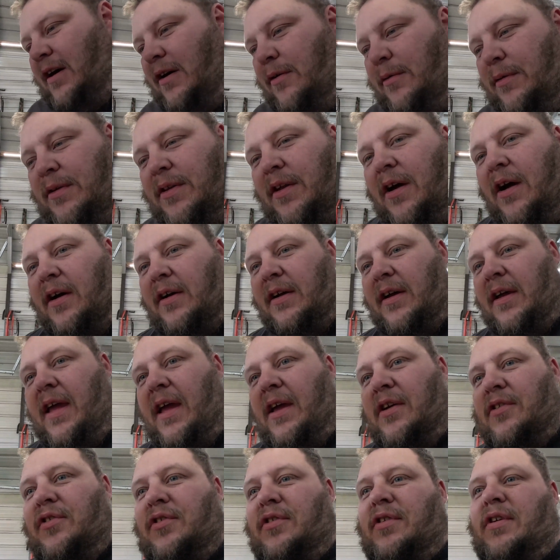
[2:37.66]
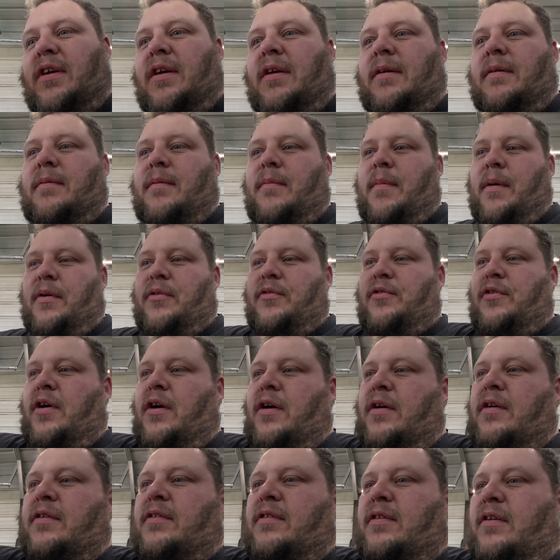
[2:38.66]
we talk occasionally about
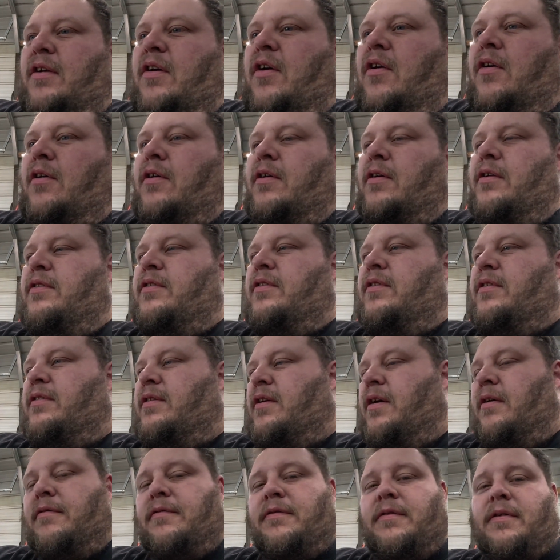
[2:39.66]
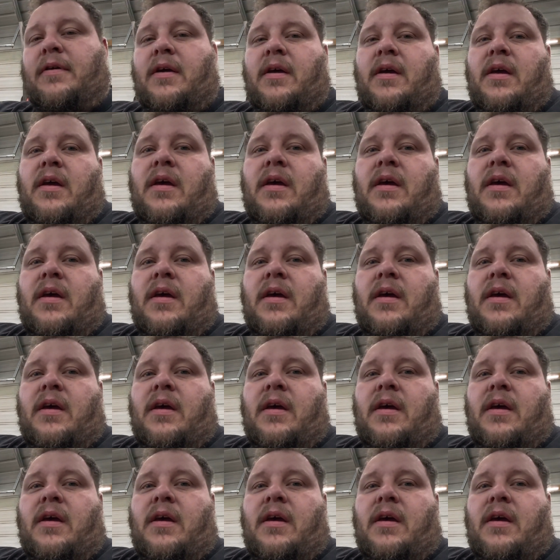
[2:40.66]
trucks and cars and stuff.